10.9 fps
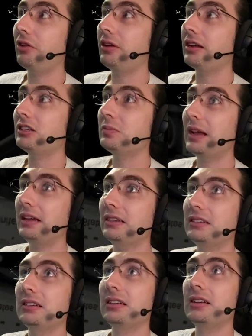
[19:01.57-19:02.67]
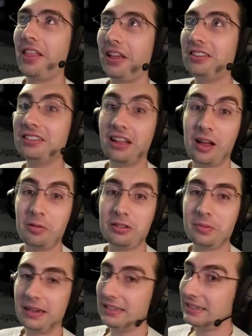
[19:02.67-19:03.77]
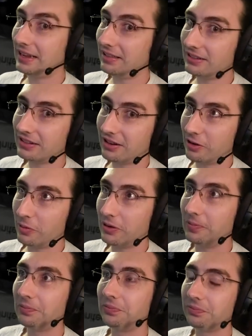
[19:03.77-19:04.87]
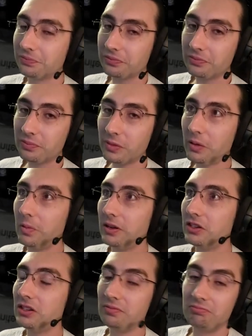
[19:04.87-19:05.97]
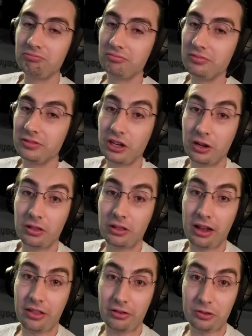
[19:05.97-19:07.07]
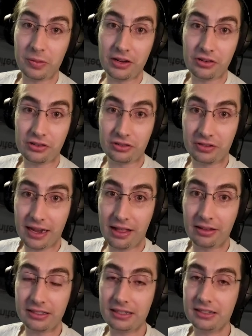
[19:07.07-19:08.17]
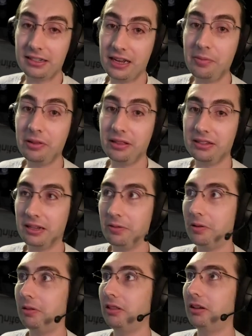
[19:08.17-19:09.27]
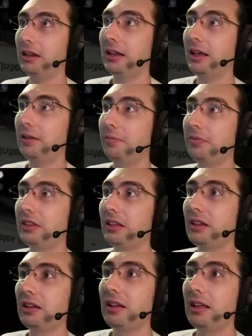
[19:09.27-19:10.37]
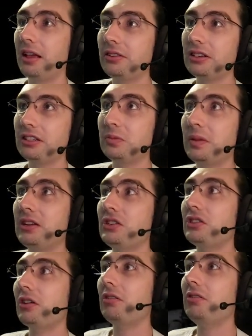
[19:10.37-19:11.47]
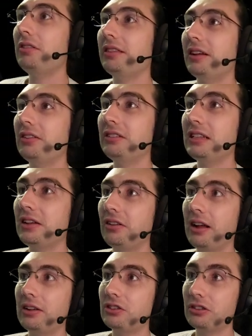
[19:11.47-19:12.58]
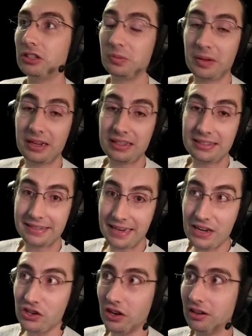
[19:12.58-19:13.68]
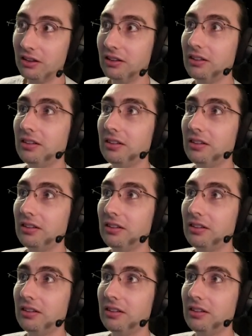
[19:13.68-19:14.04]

floating in space. There's the Hubble Space Telescope, which took a lot of those pictures of galaxies and nebulas that we were looking at. There's a space shuttle. There's the International Space Station.